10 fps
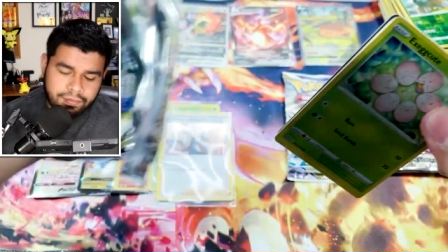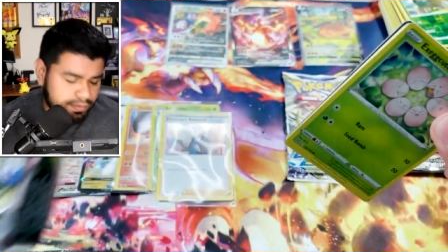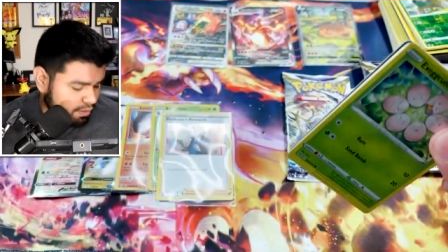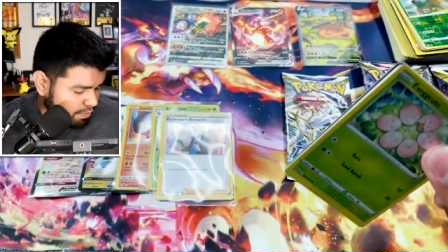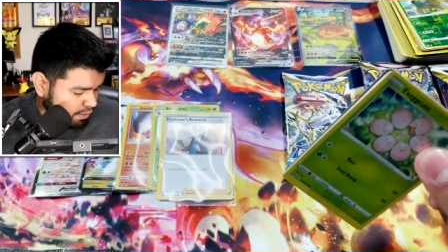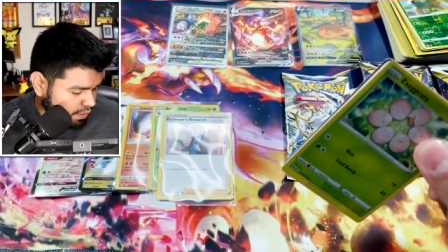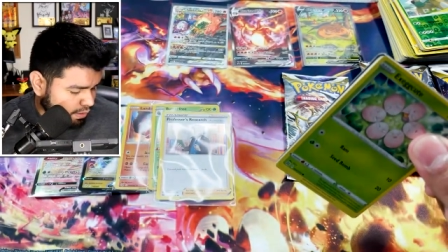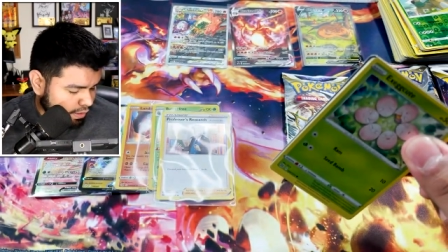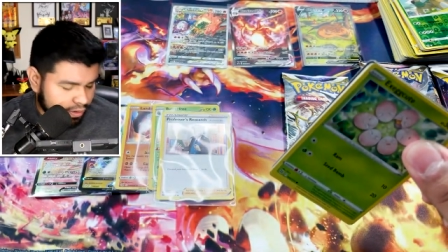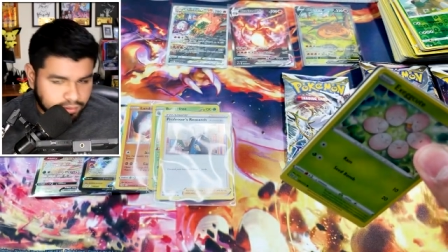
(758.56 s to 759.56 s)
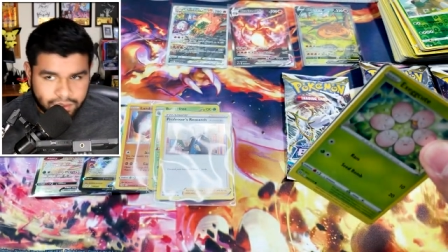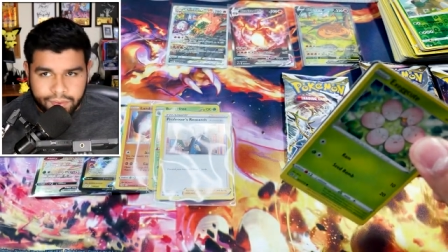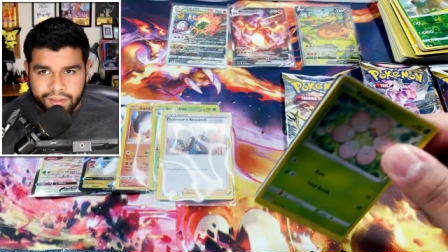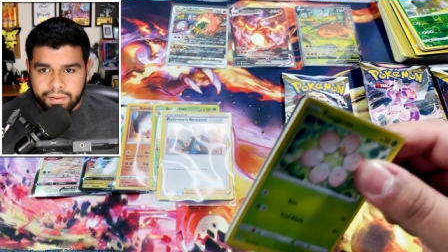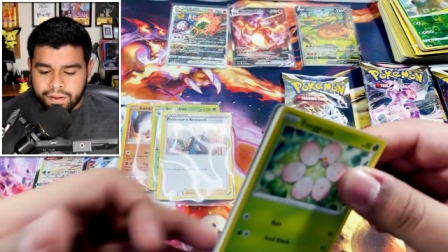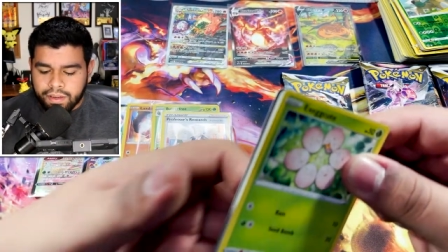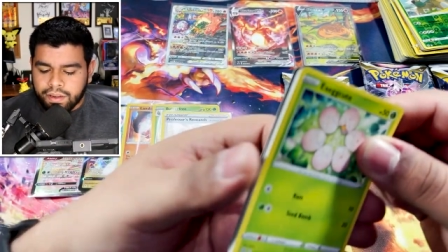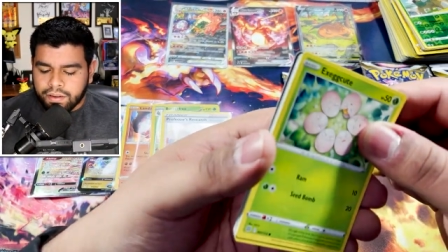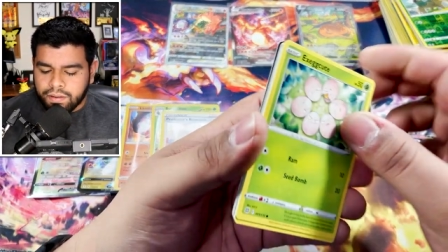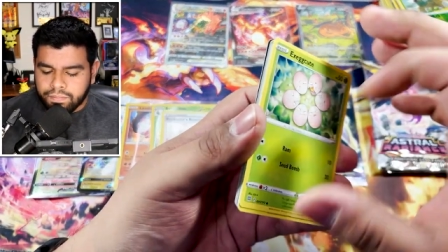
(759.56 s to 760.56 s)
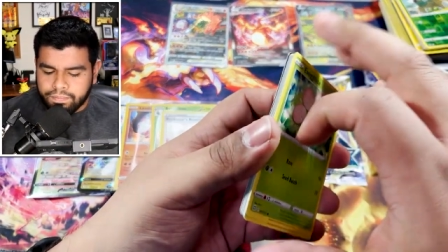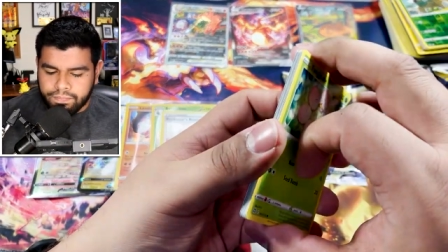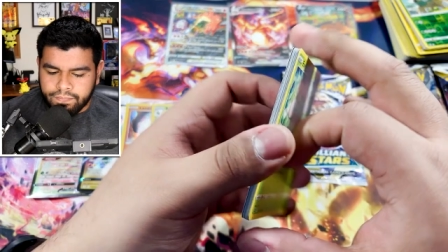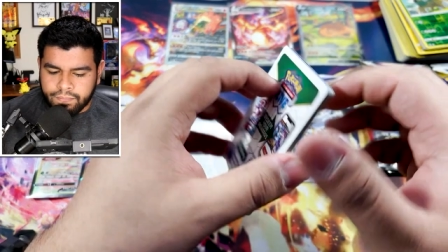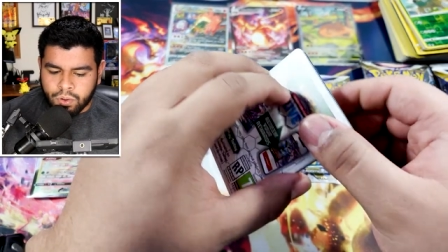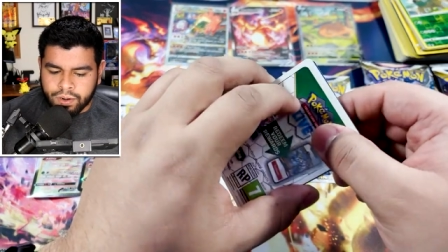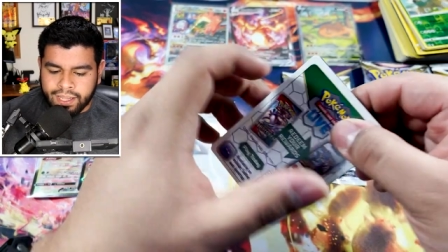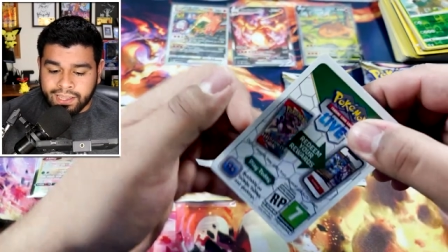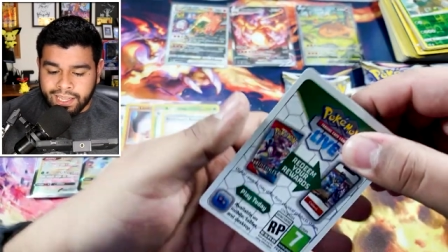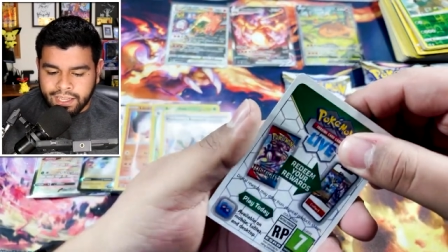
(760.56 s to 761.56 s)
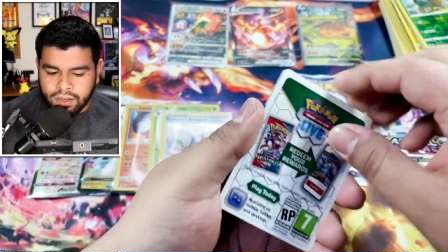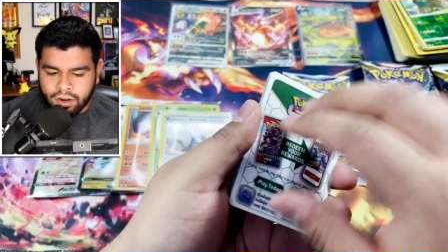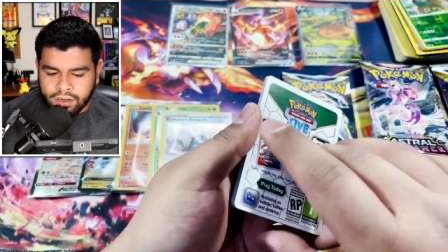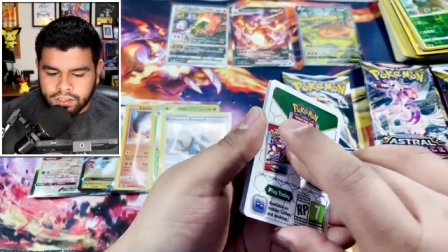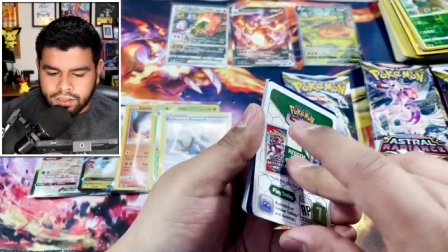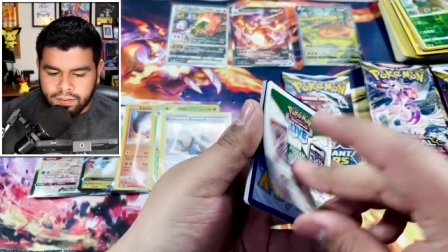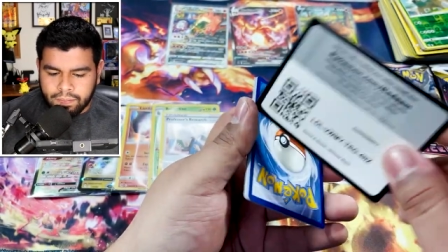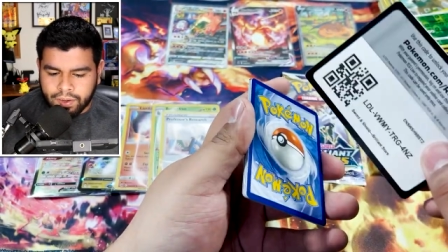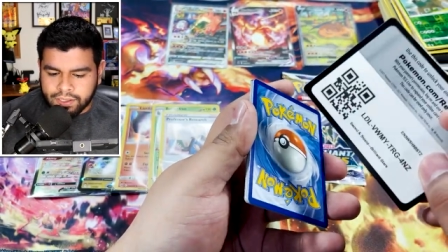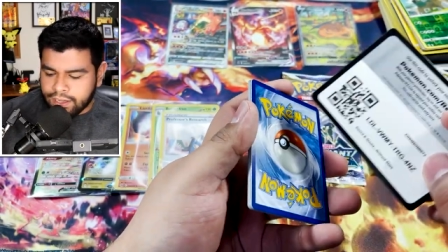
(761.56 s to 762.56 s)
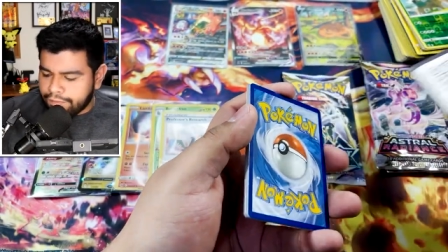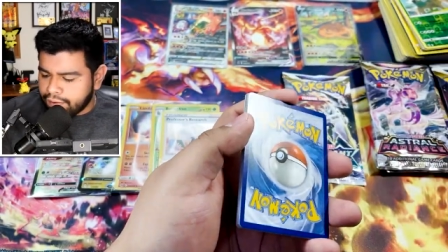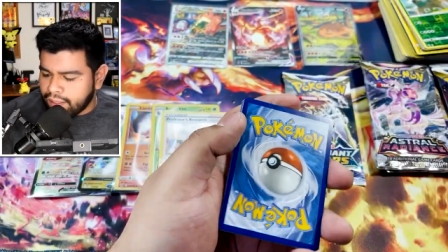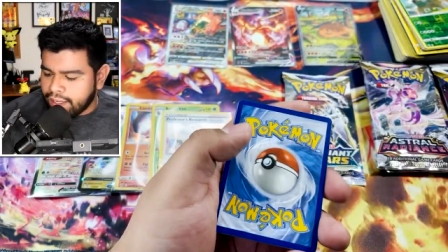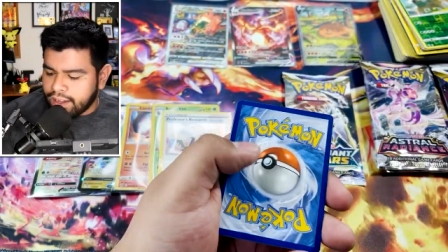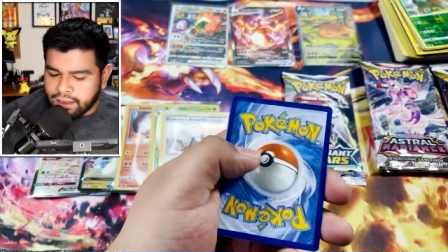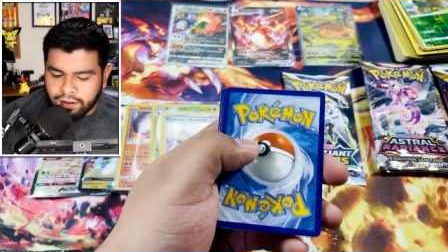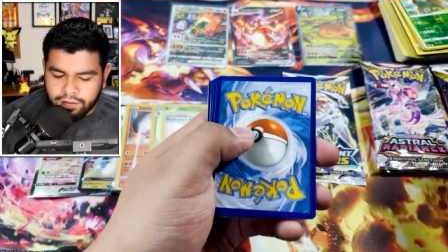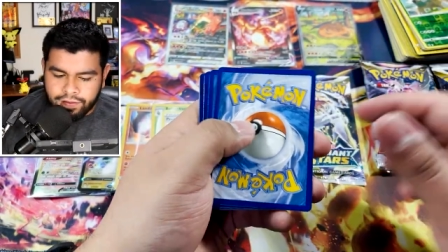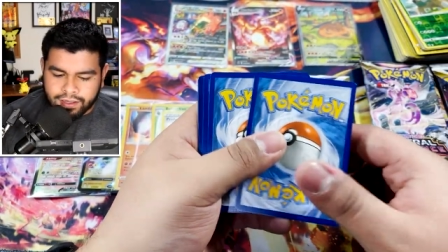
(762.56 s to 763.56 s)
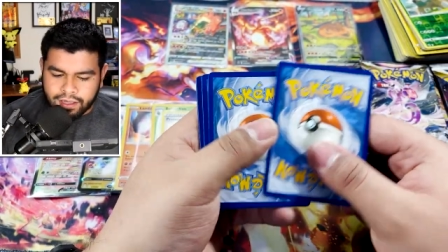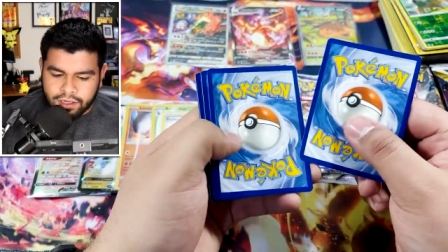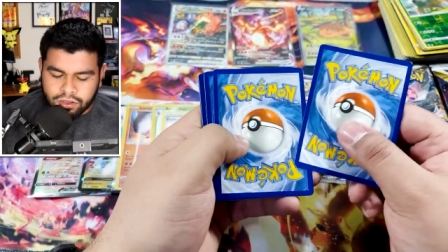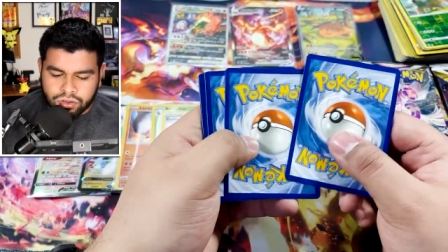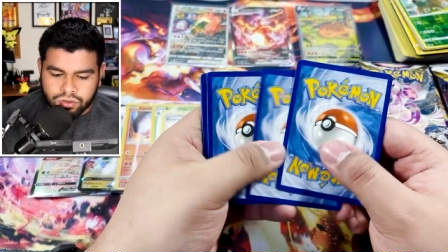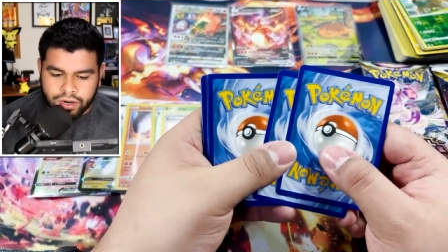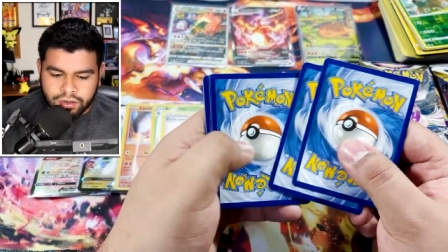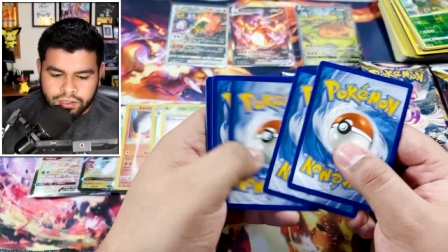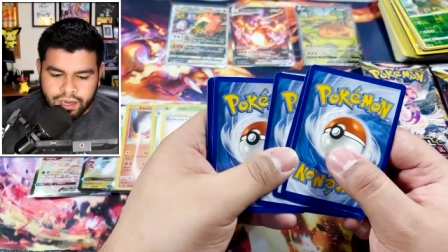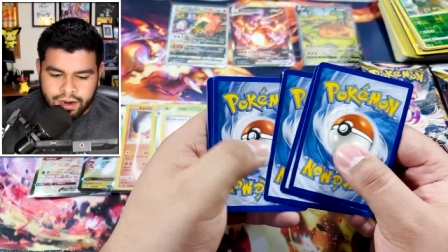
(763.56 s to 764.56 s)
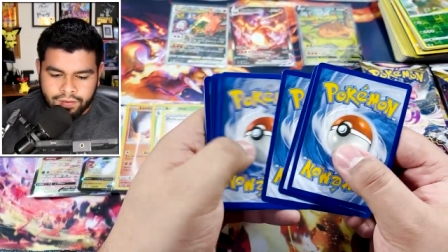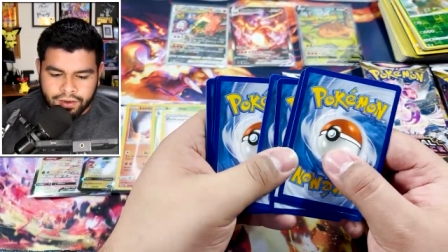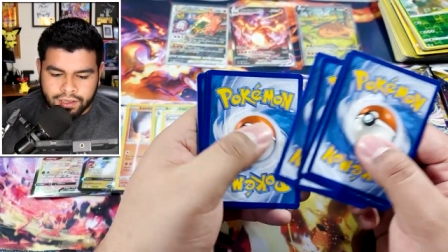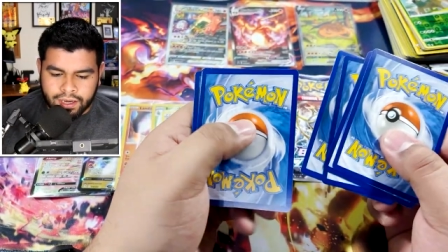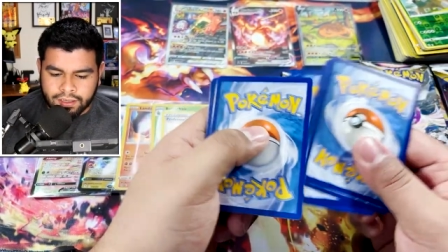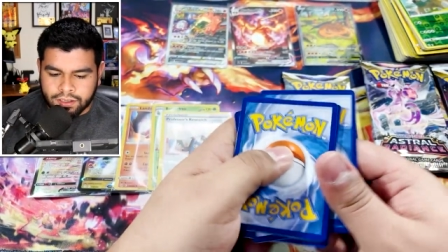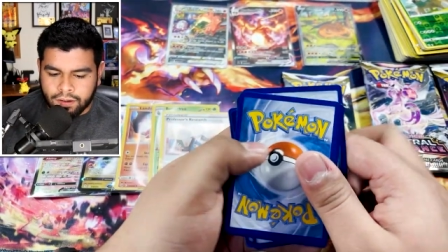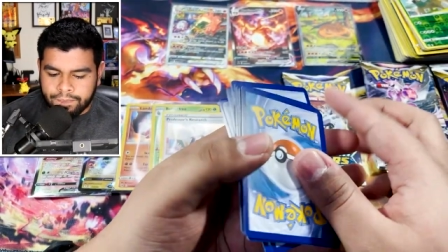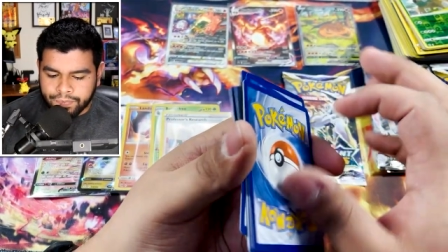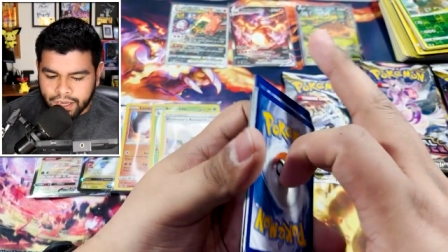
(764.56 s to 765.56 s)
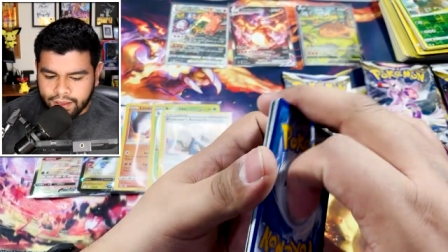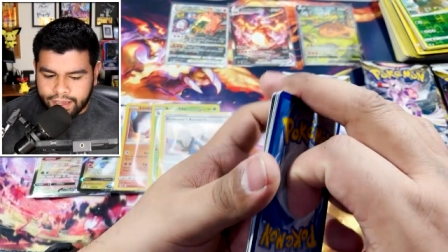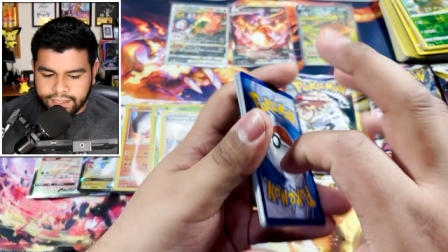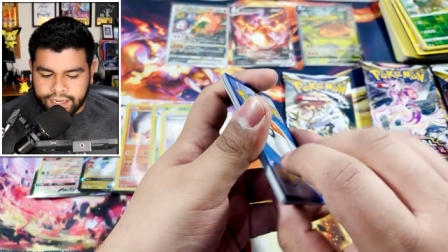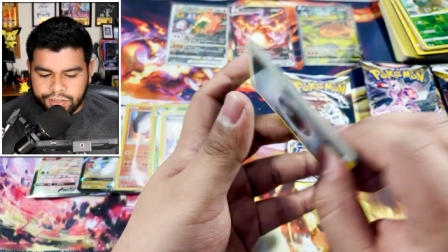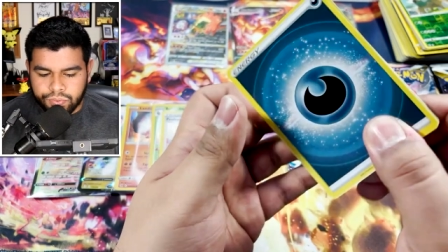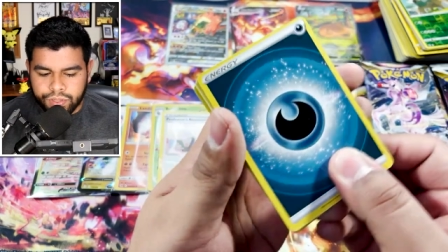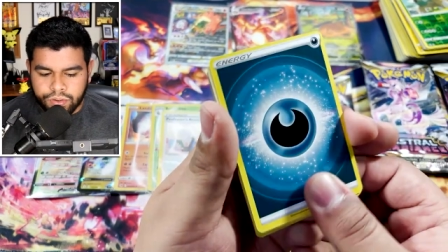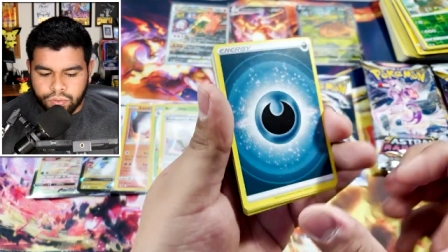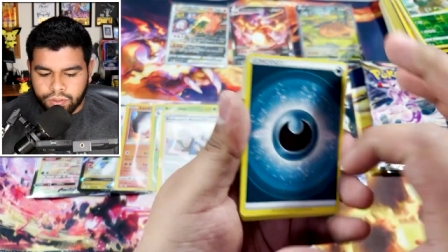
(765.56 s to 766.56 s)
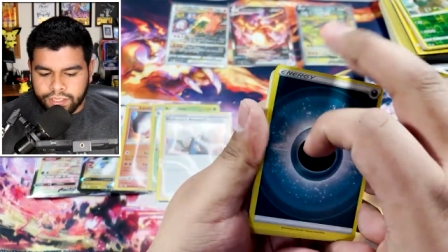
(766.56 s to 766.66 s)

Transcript: I'm still missing, you know, some of the more elite cards, but definitely I love the fact that it's trainer set and everything, so that is actually really cool.